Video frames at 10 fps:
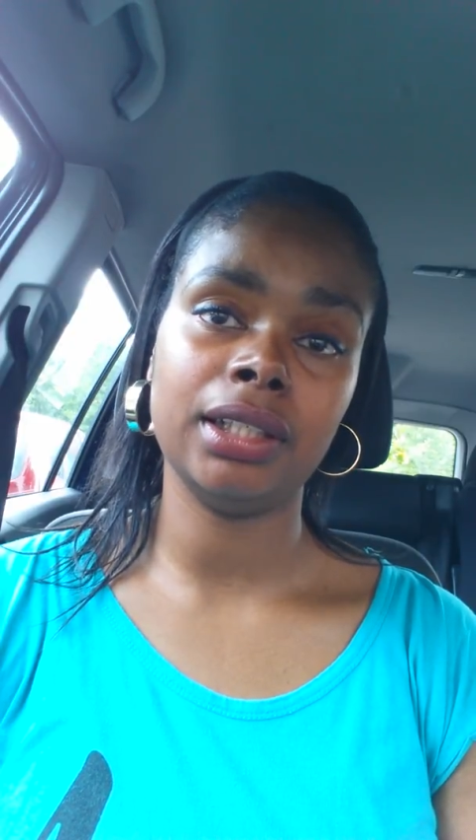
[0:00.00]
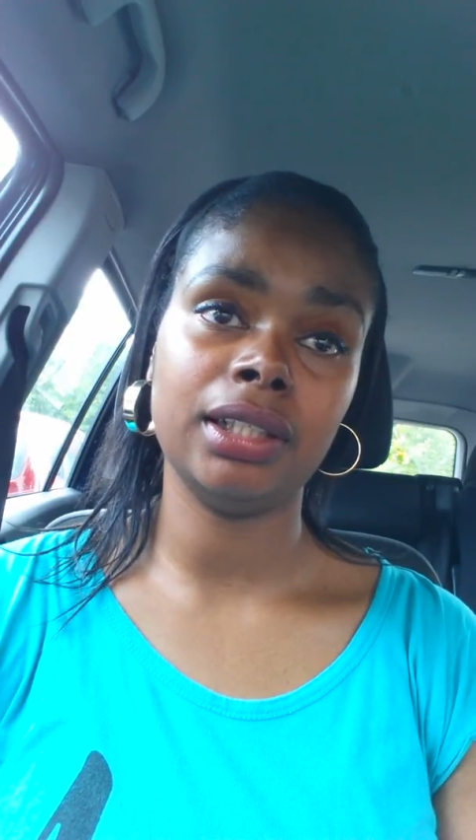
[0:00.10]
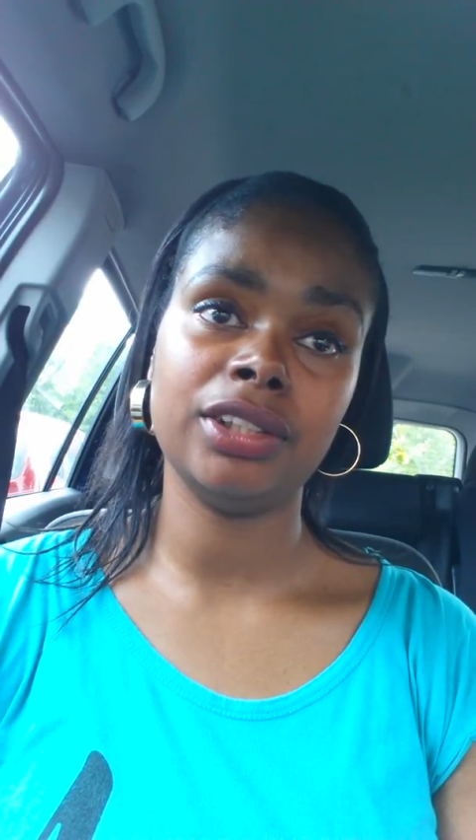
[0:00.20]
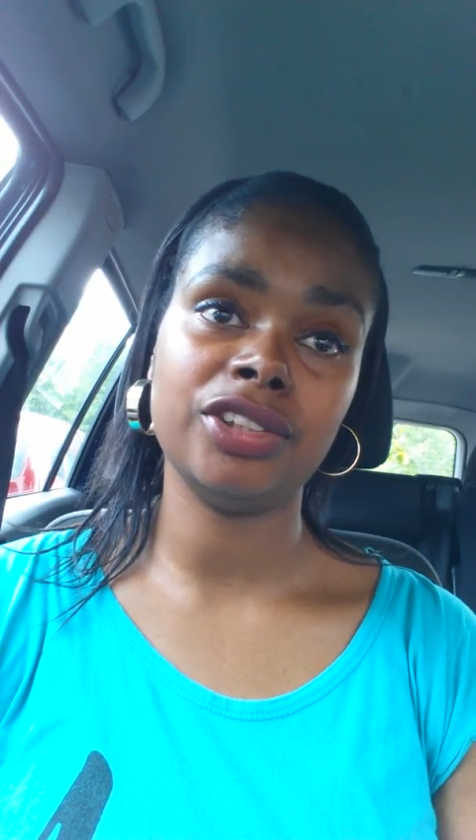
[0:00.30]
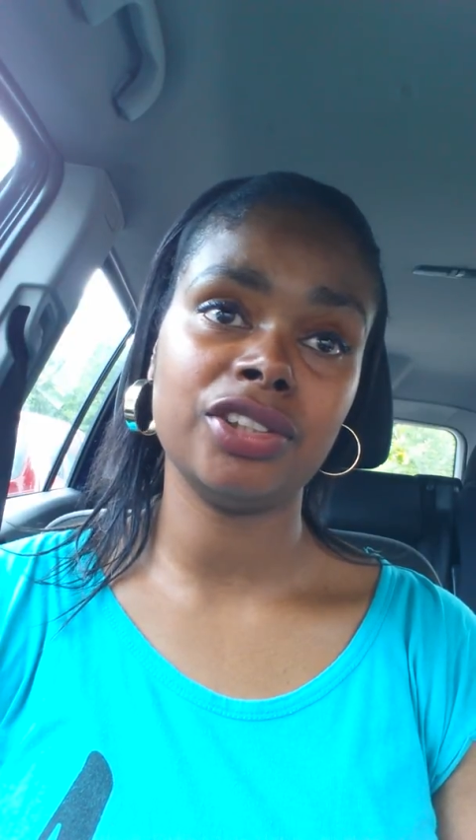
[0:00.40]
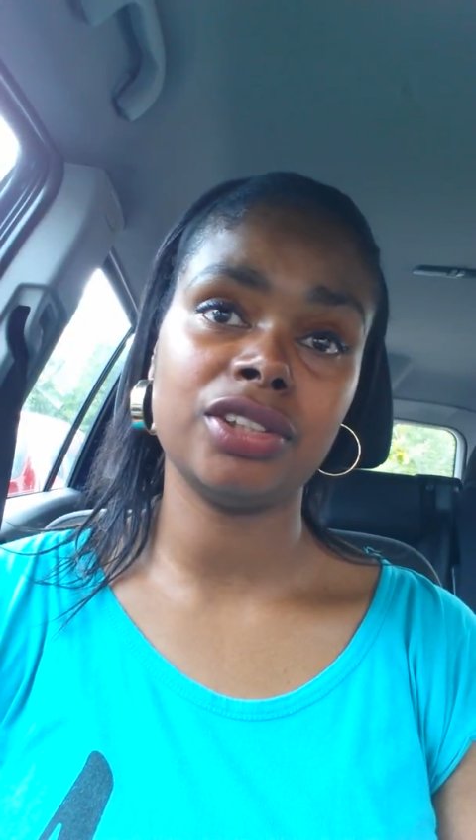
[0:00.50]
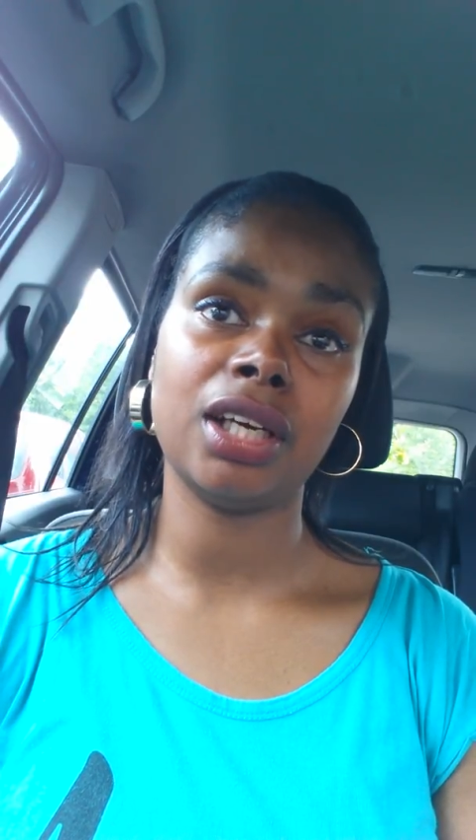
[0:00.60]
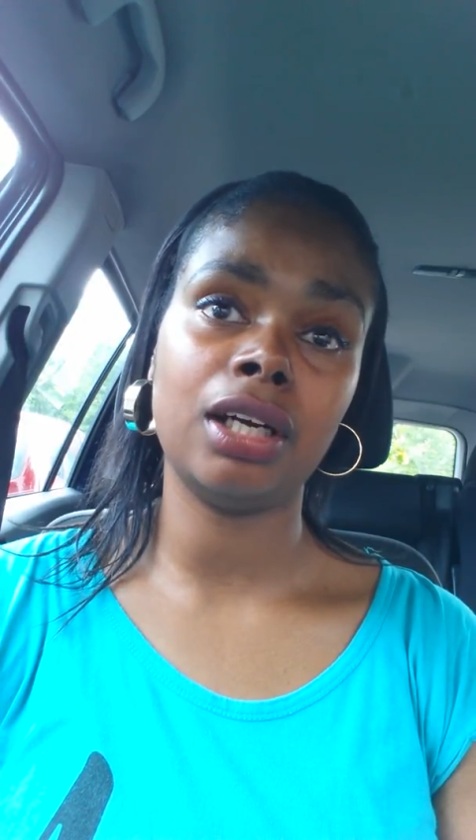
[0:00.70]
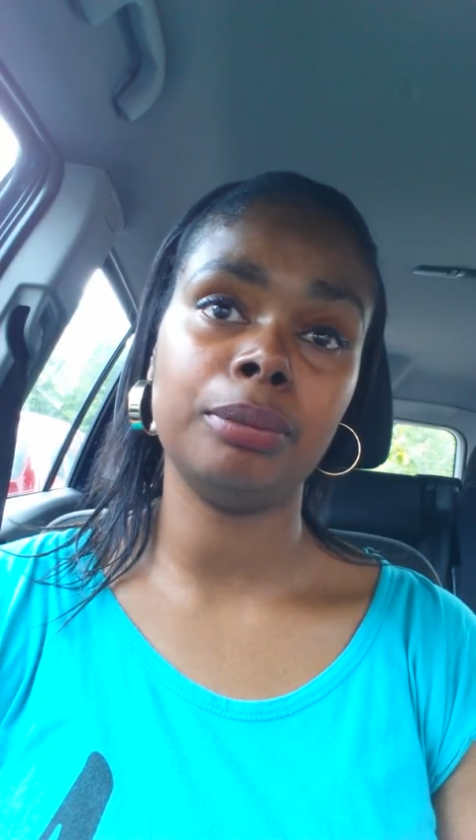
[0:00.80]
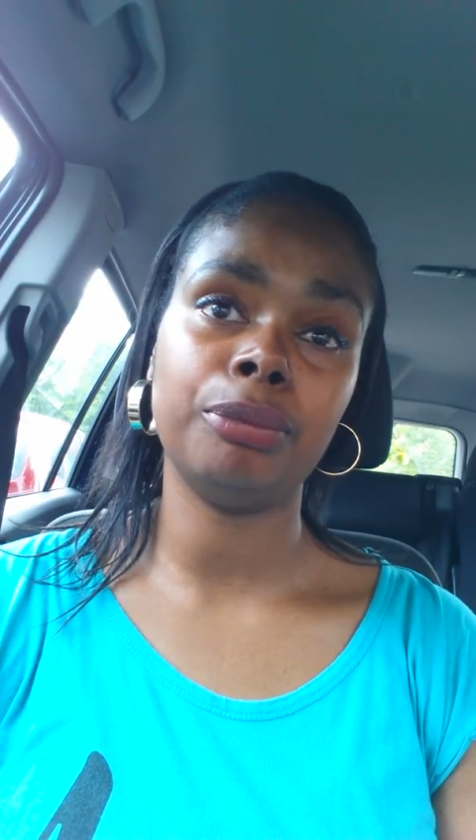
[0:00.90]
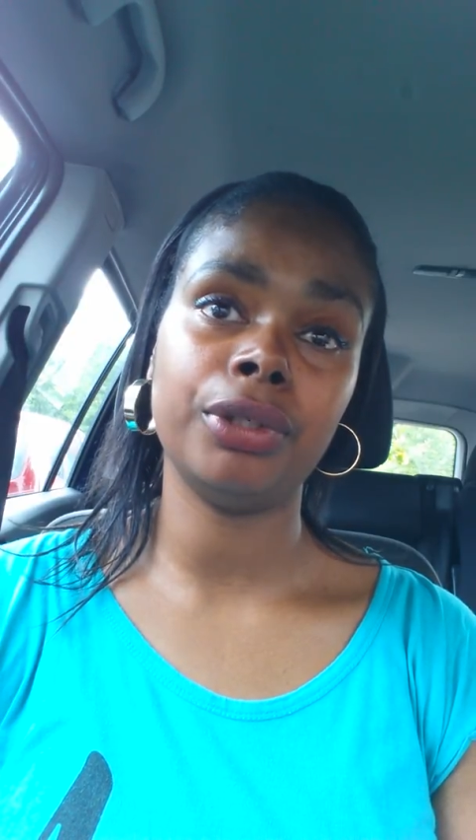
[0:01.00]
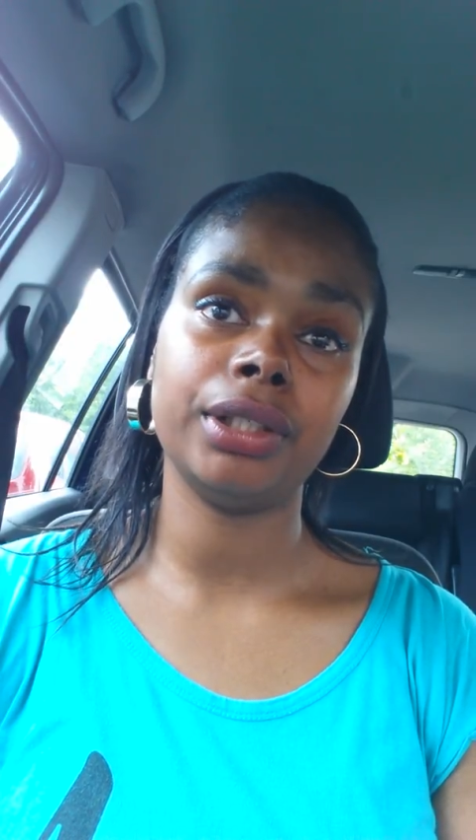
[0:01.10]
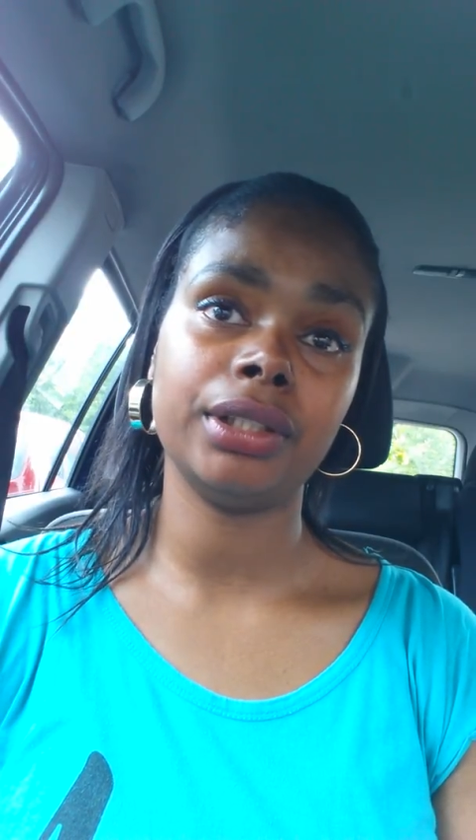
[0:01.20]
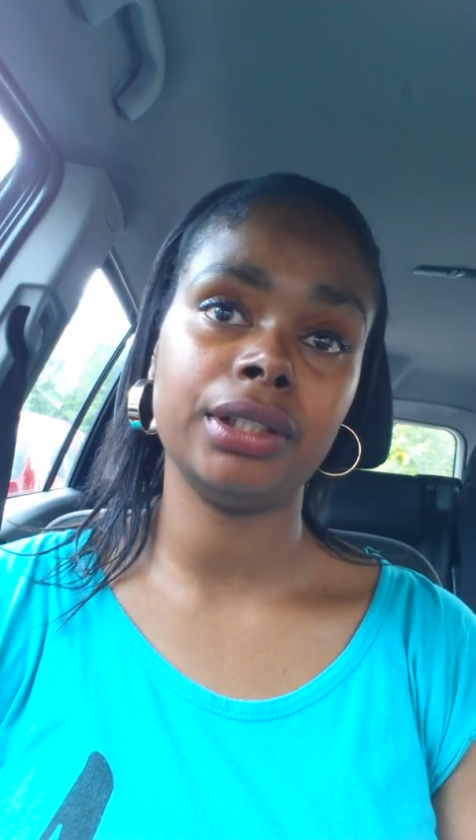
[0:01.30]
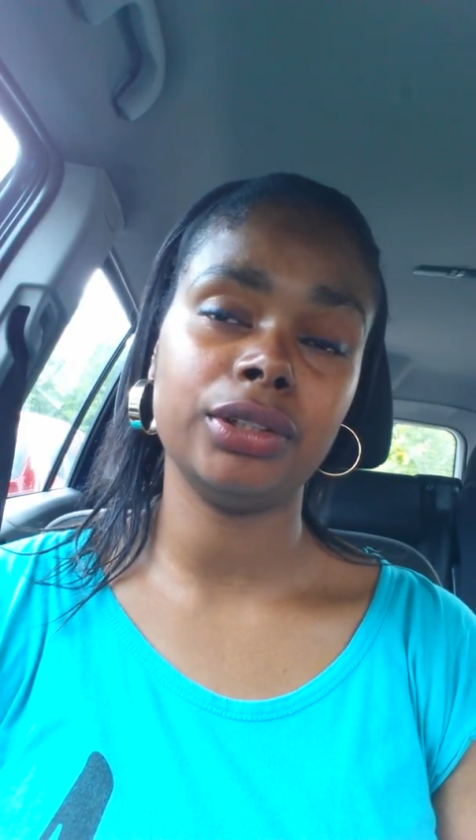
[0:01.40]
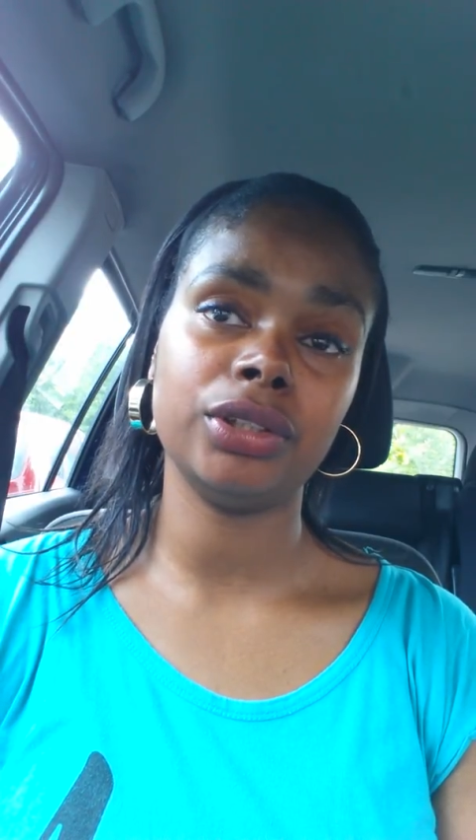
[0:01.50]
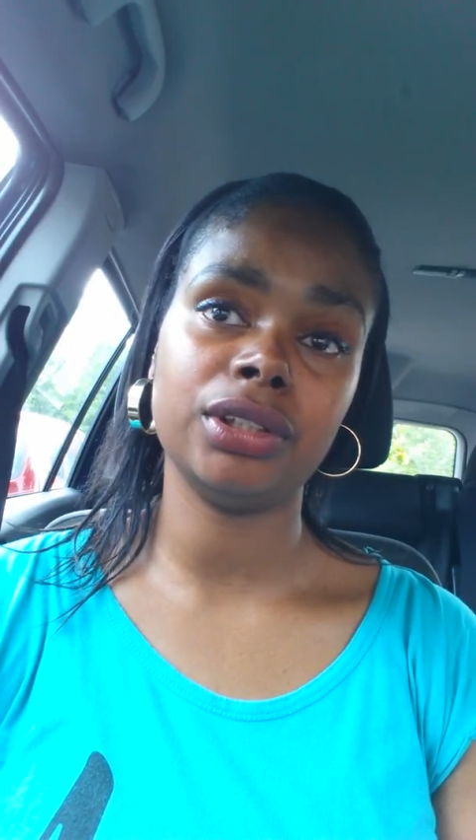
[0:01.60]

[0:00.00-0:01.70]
it's just heartbreaking to